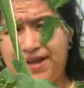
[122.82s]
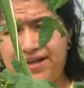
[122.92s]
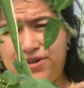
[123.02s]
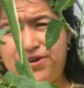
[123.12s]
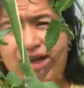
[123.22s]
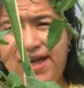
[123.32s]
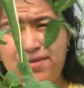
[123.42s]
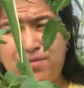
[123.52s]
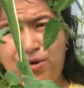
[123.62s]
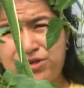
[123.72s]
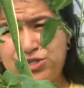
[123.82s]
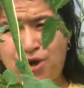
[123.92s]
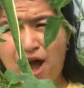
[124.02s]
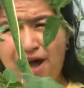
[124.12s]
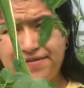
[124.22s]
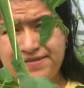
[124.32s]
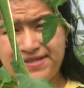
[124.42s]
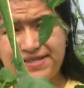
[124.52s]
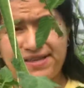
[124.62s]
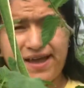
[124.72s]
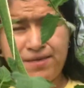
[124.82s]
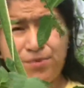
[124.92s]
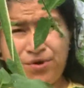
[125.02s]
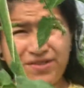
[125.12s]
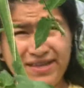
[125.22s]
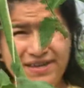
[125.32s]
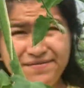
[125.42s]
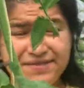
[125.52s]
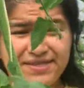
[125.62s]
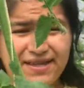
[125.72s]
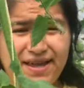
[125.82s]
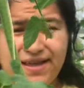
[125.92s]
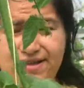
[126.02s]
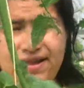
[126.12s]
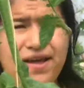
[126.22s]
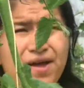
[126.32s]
can create more troughs and more leaves and